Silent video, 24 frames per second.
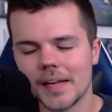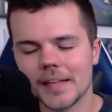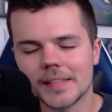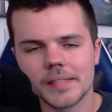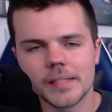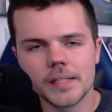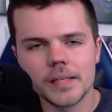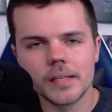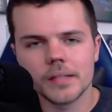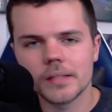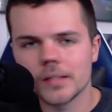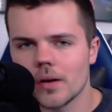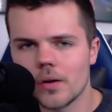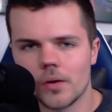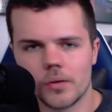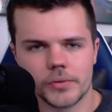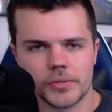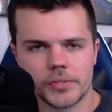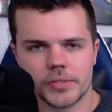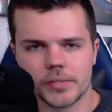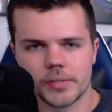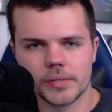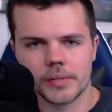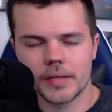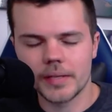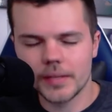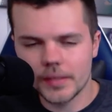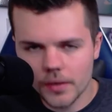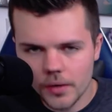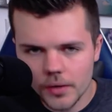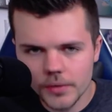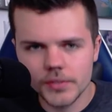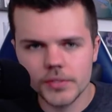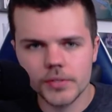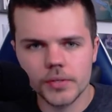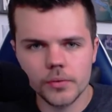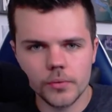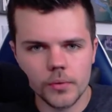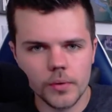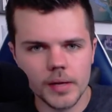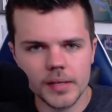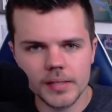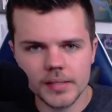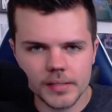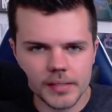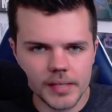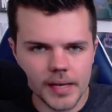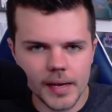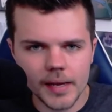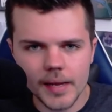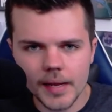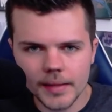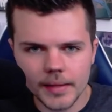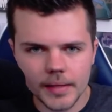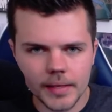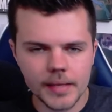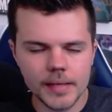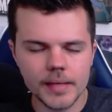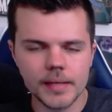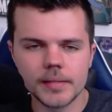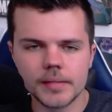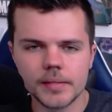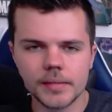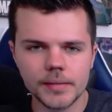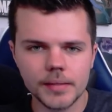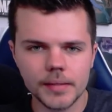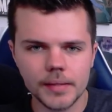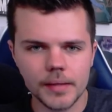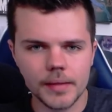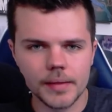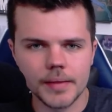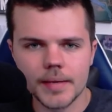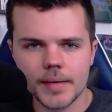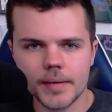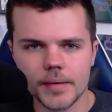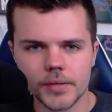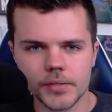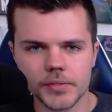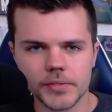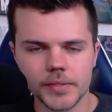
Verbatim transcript: It's the adults. The adults are the ones taking the kids into the theater,